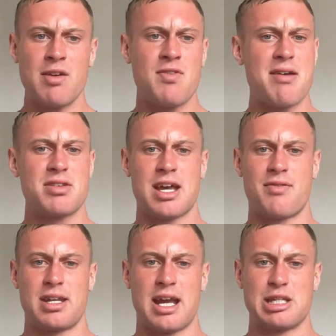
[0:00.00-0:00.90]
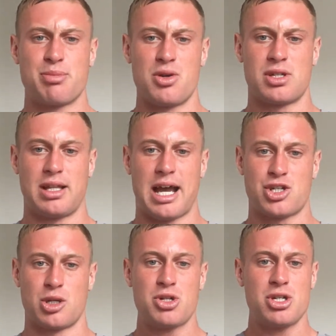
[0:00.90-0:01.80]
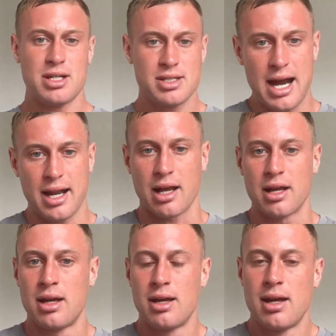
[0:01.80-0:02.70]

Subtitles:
5 to 7 days post-election, which is exciting.